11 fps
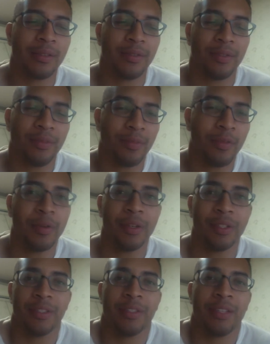to more.
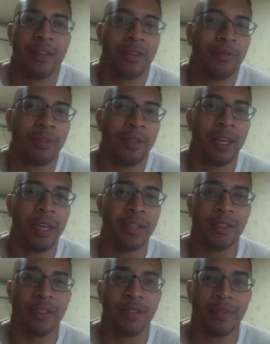It just sounded really
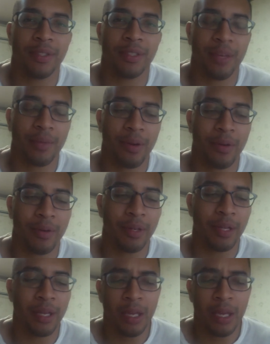catchy, so we just kept going.
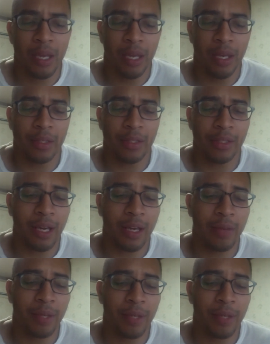And at the time,